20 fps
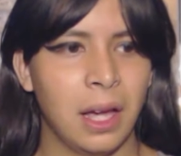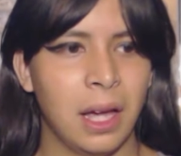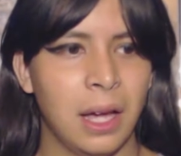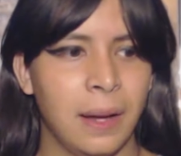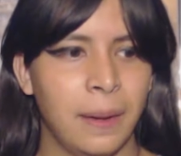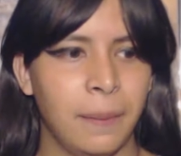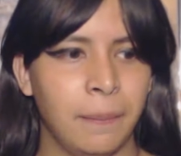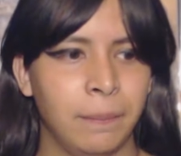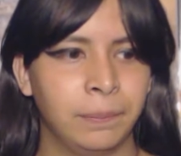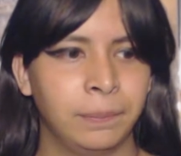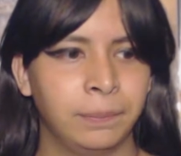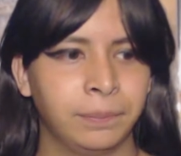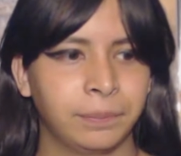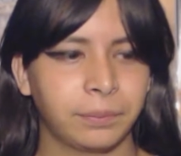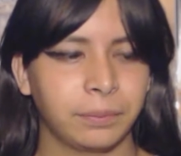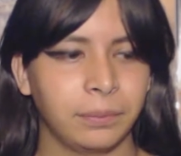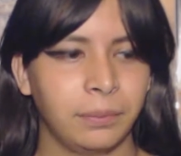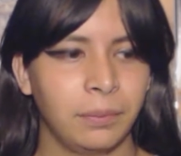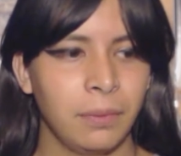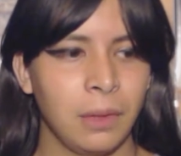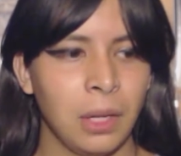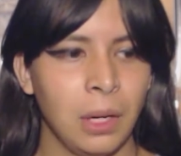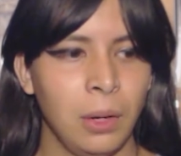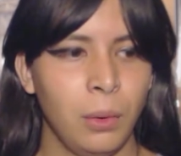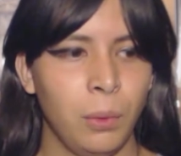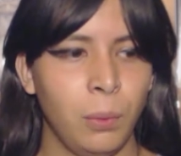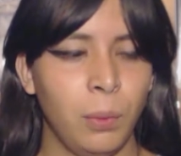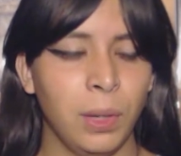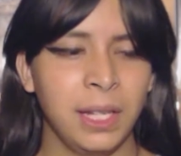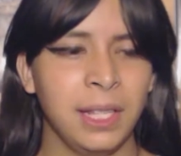one
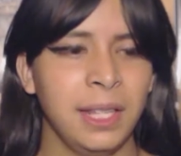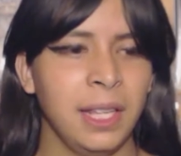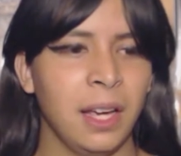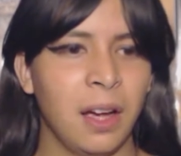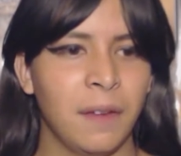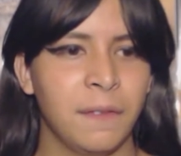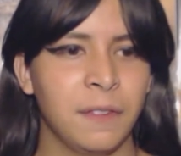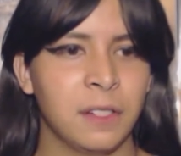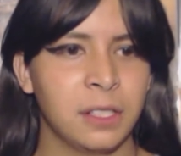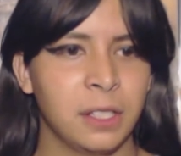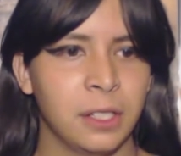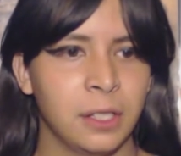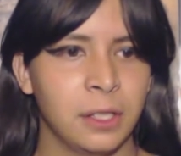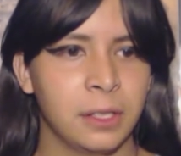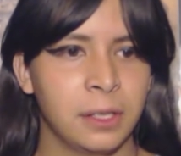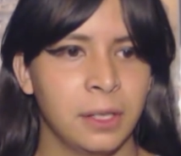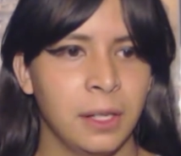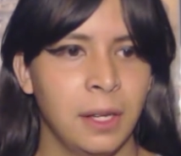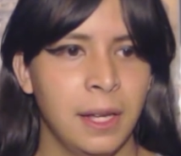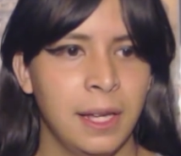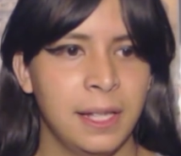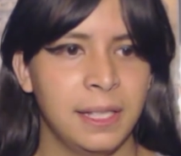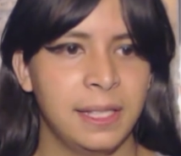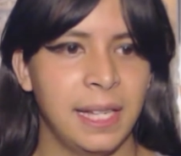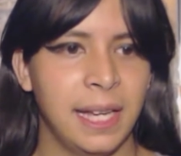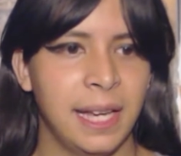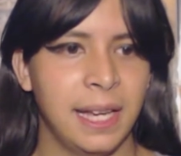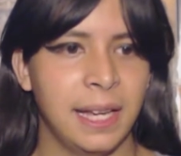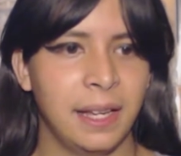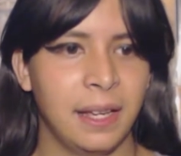of the officers
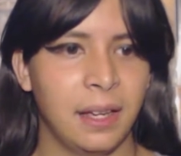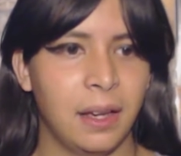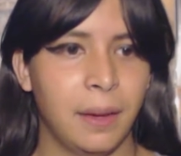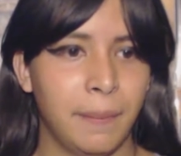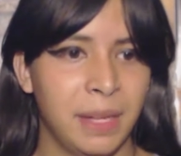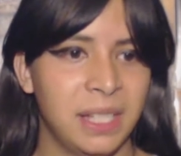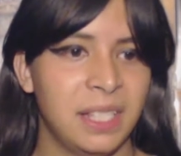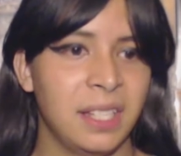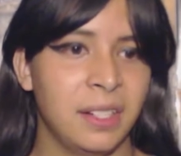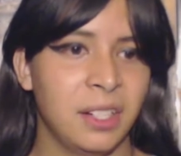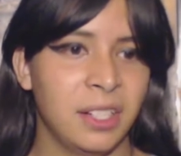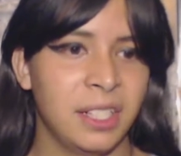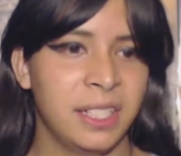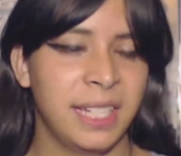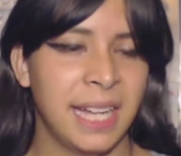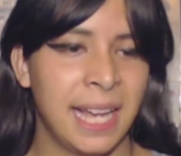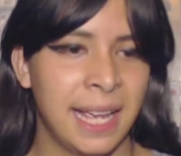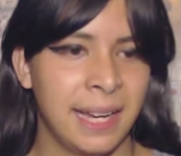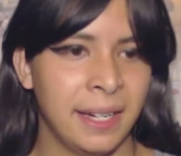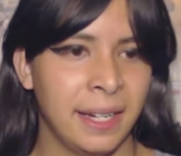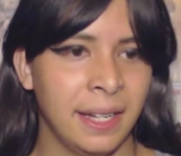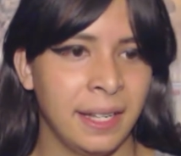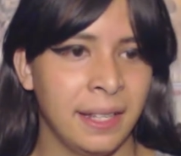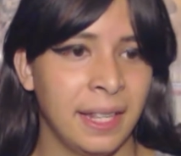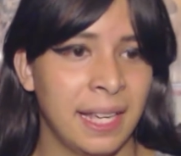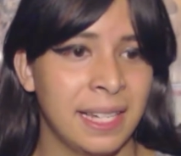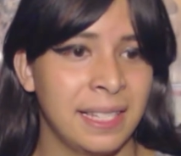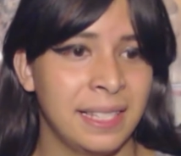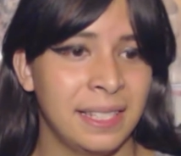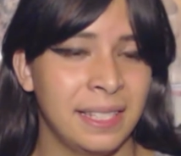saying, "A
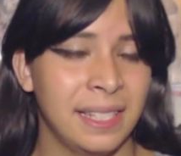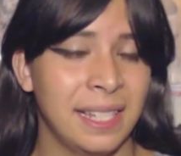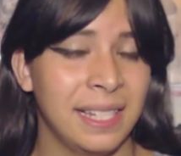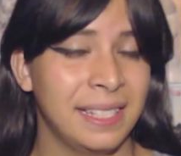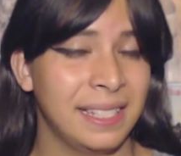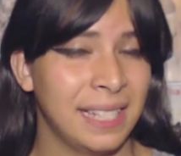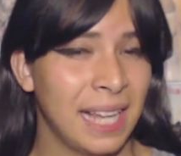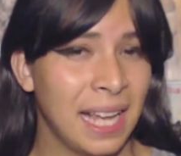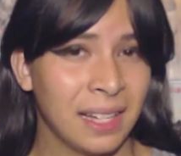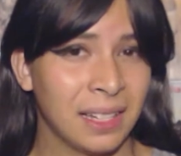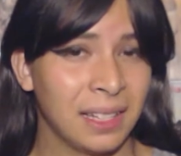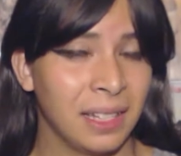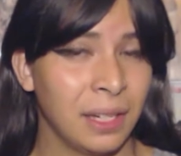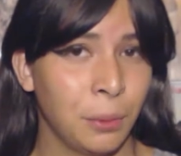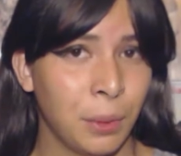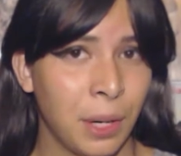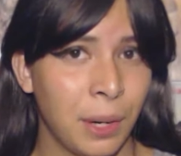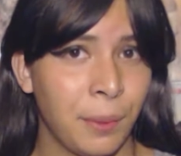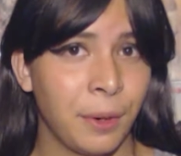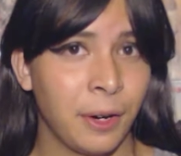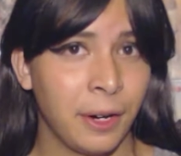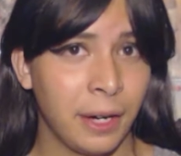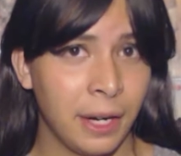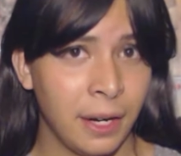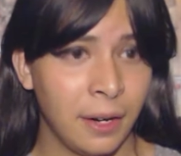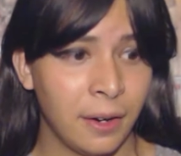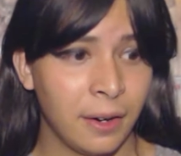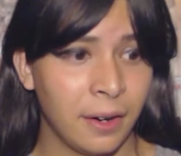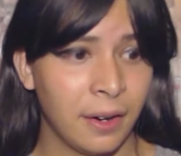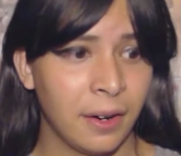misunderstanding. That's exactly why we're
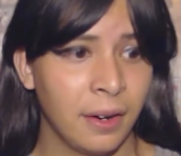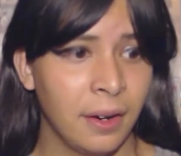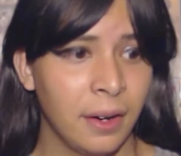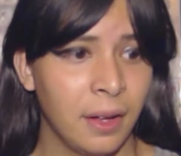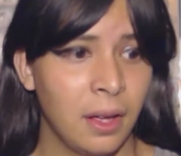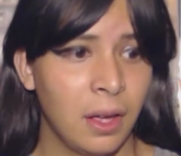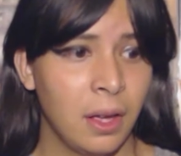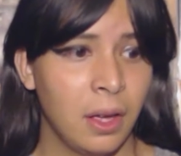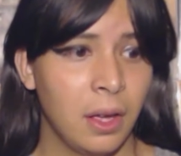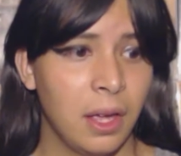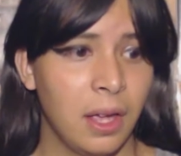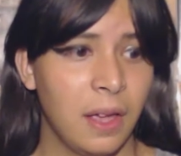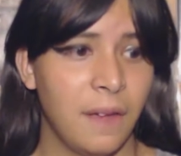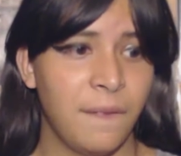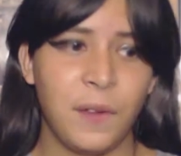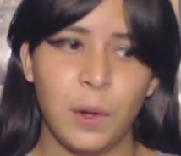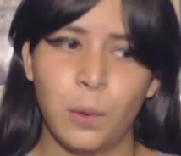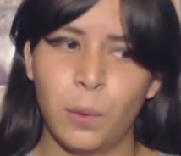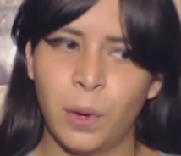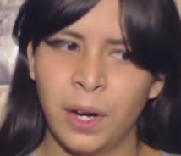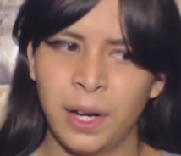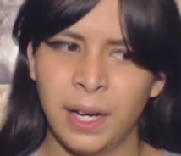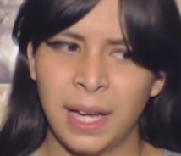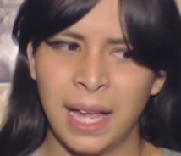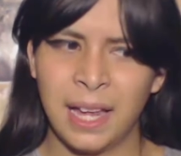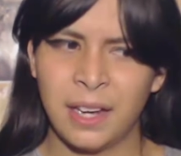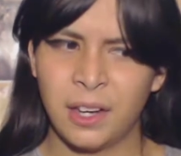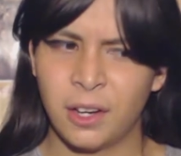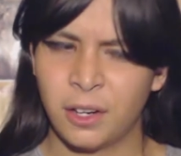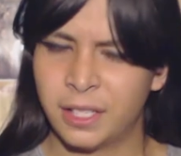here. If you weren't
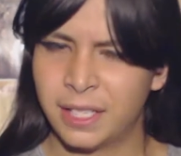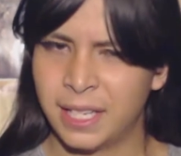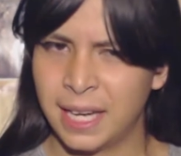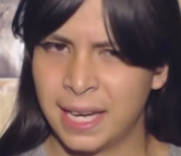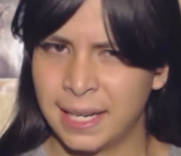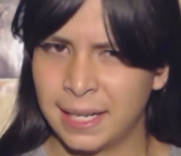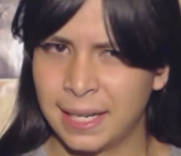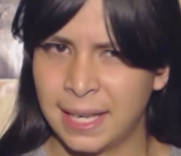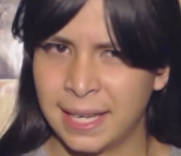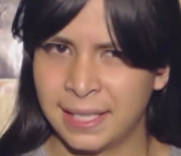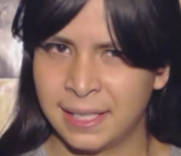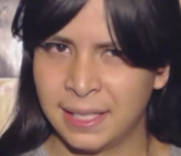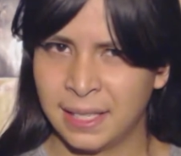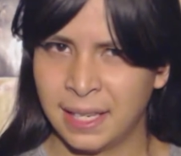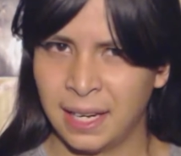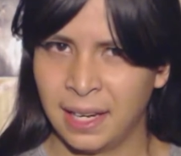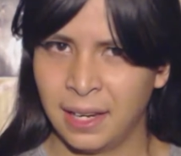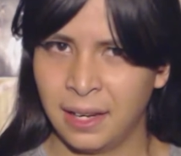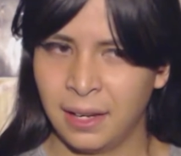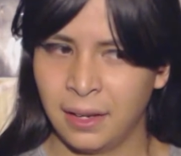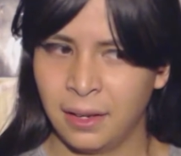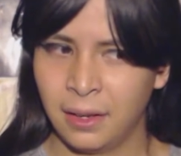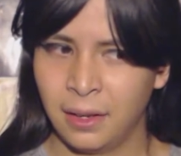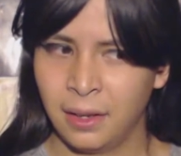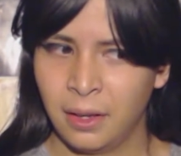at your date last night,